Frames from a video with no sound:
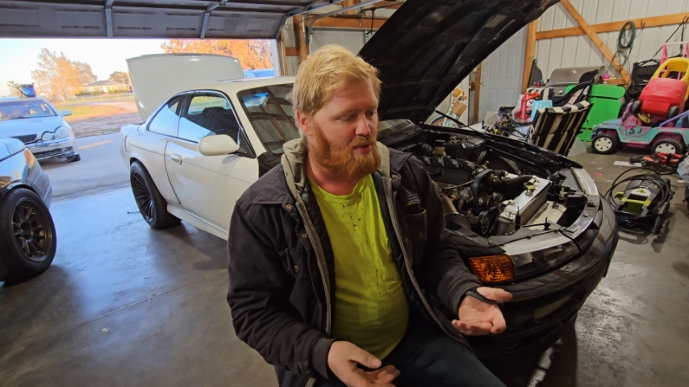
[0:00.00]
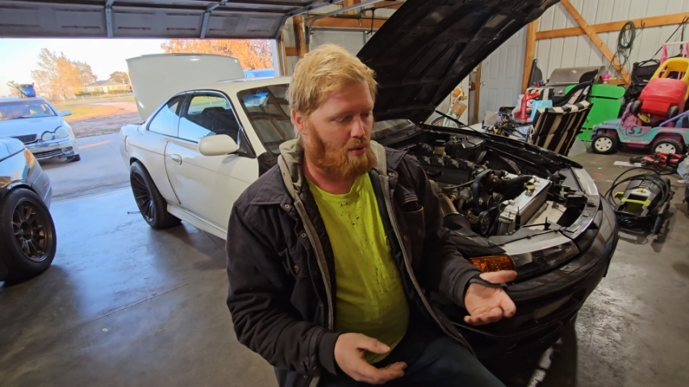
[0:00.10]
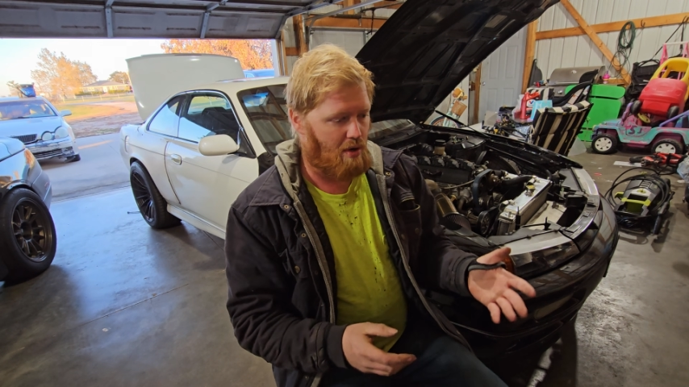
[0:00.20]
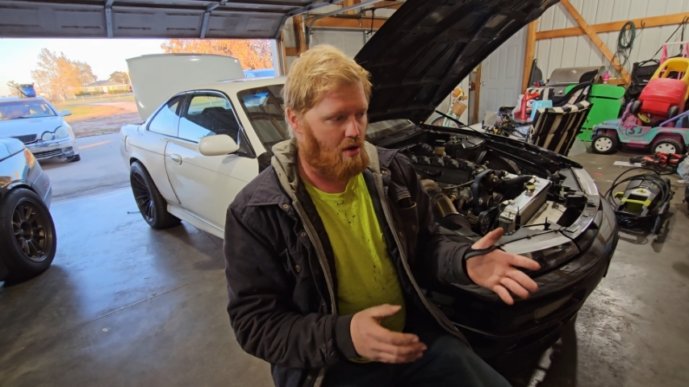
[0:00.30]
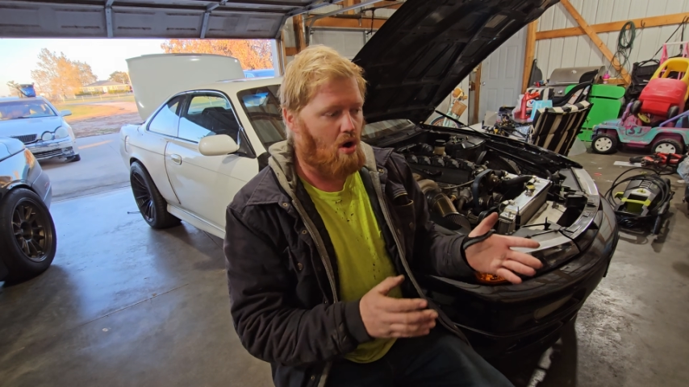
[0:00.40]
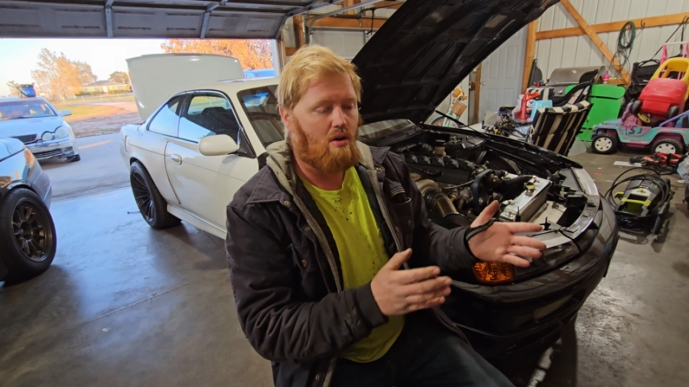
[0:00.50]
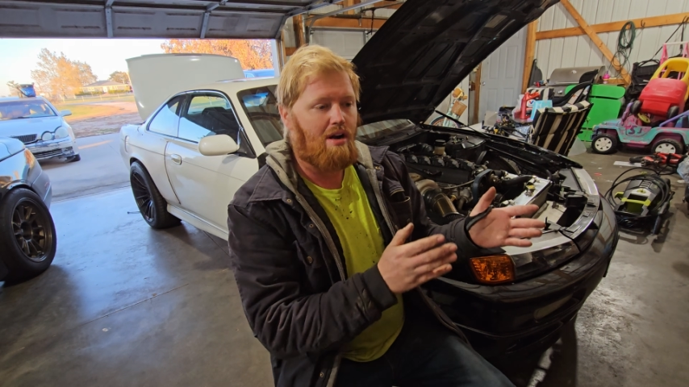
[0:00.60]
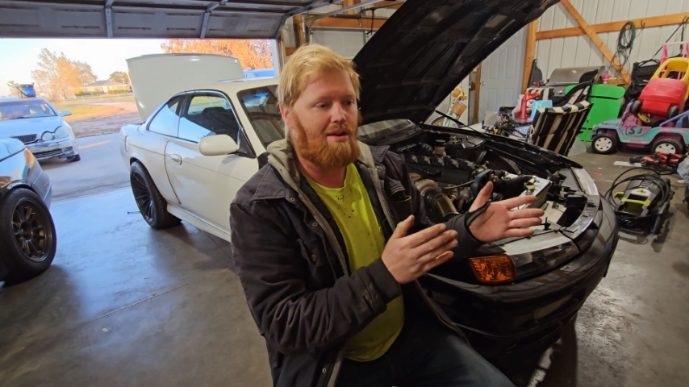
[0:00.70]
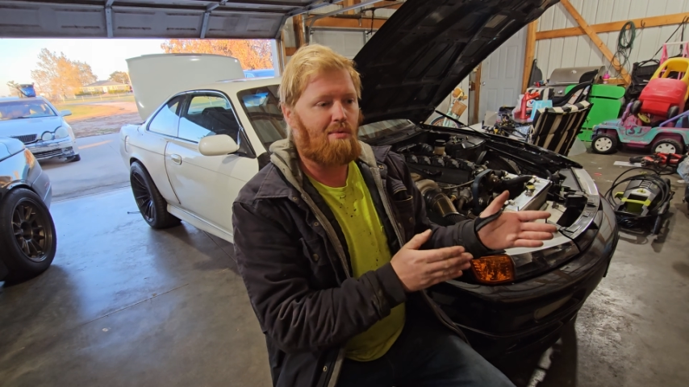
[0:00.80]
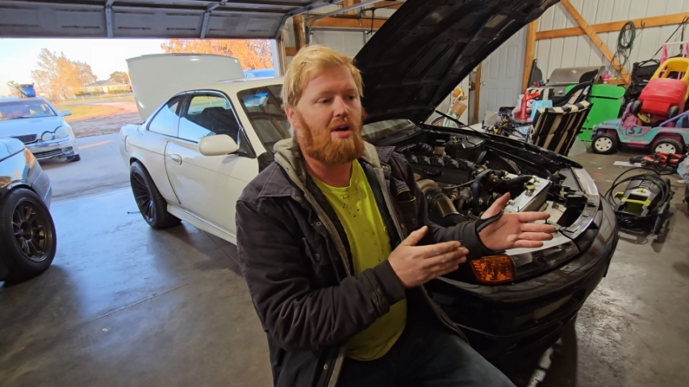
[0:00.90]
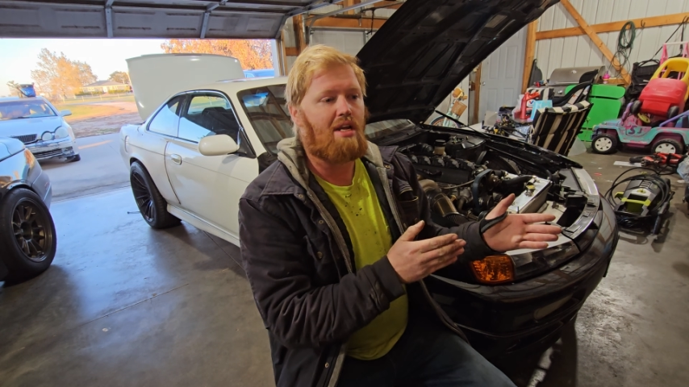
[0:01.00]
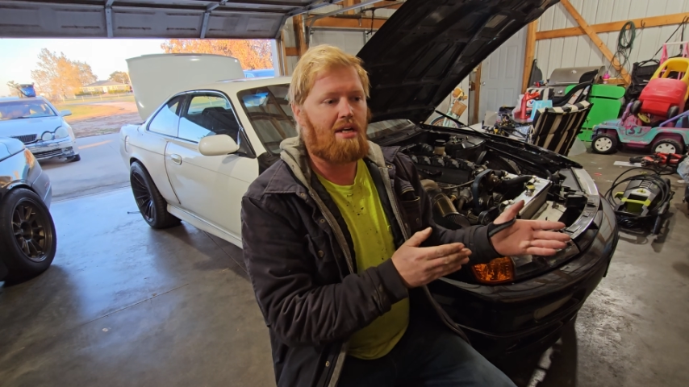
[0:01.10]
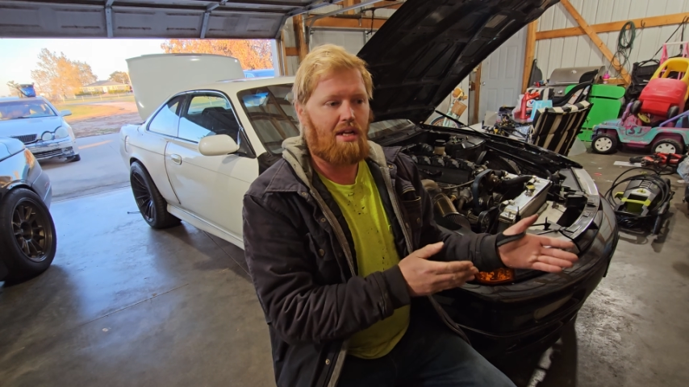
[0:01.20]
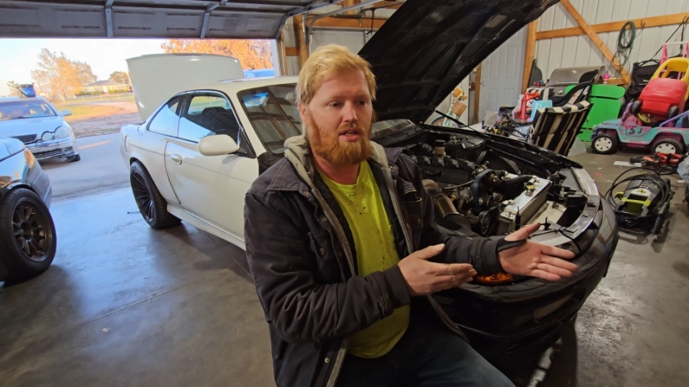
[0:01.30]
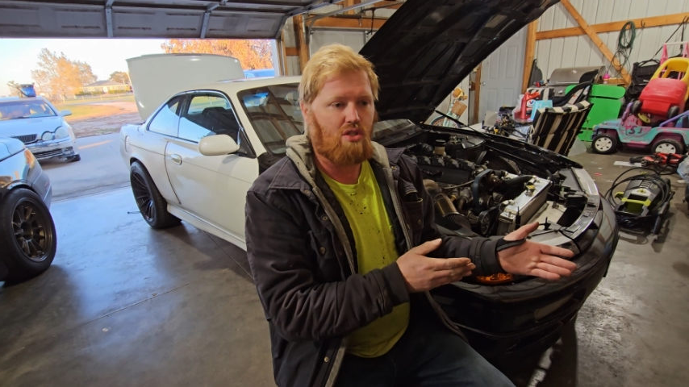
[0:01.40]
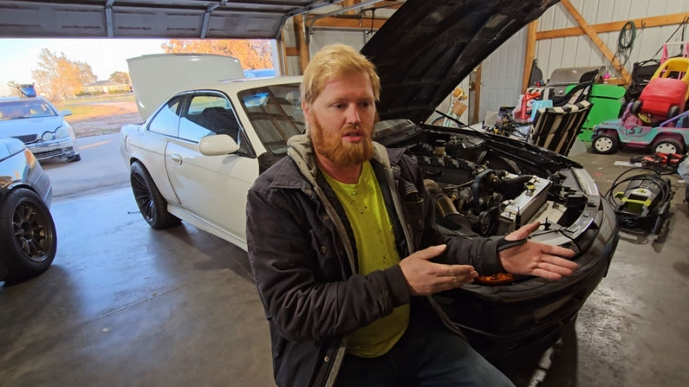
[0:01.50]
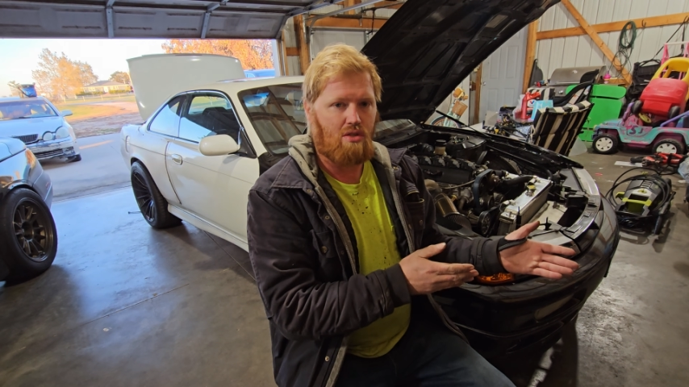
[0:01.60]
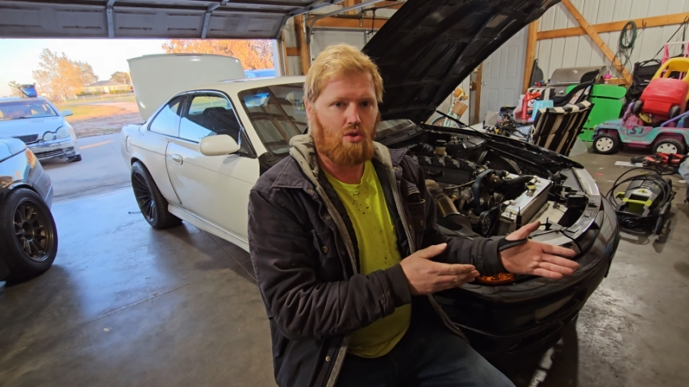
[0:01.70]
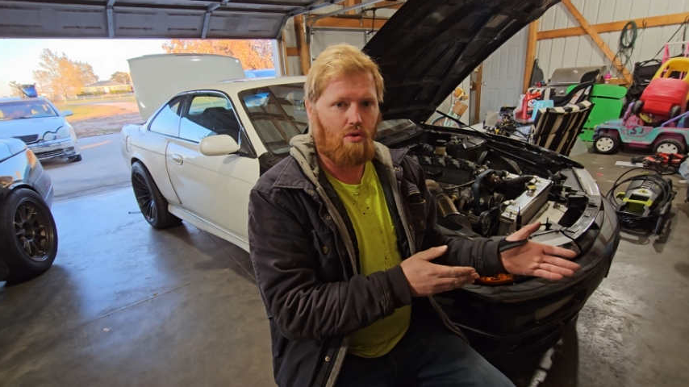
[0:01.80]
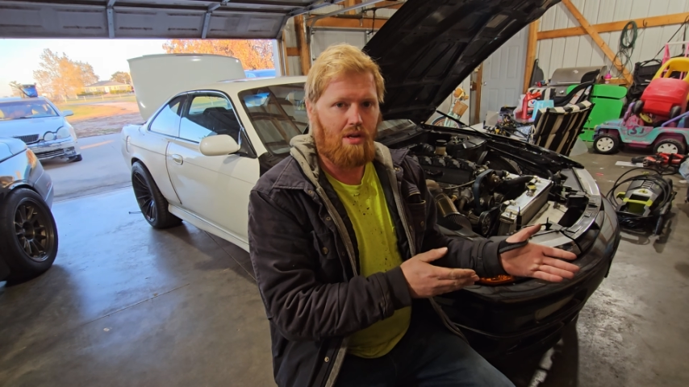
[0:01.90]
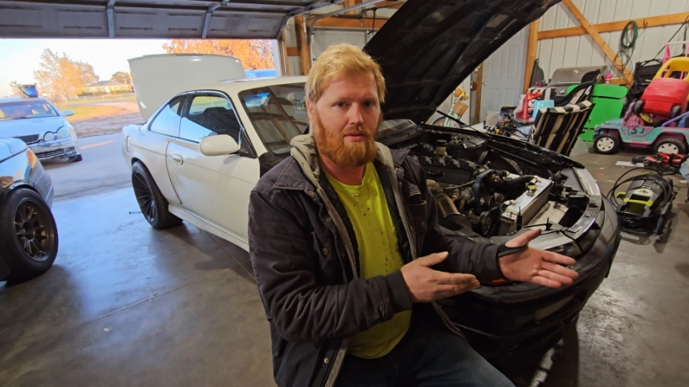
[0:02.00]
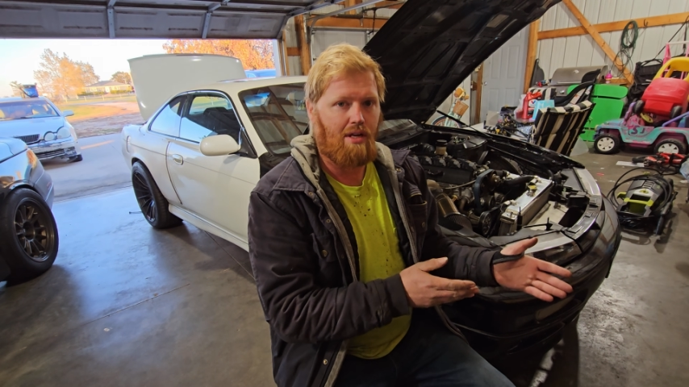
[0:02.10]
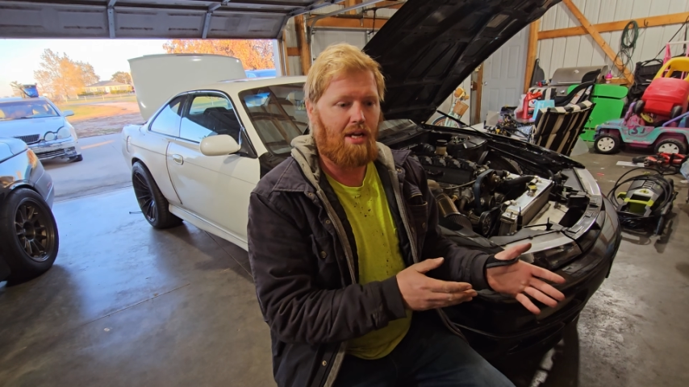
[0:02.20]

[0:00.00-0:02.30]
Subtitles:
or you're already running an engine control unit